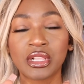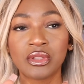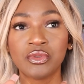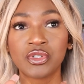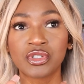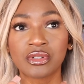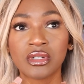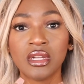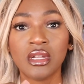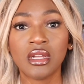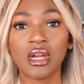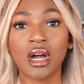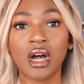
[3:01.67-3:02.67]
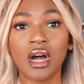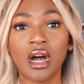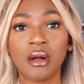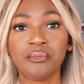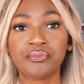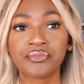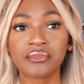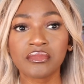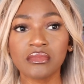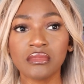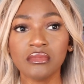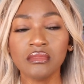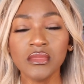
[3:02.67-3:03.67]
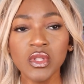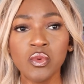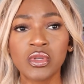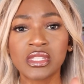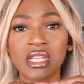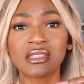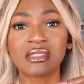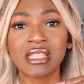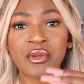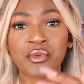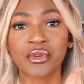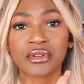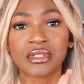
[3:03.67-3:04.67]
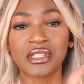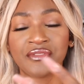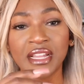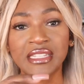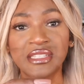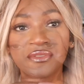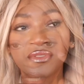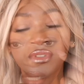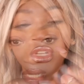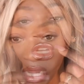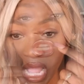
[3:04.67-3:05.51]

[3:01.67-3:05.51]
closure, was because they were defective.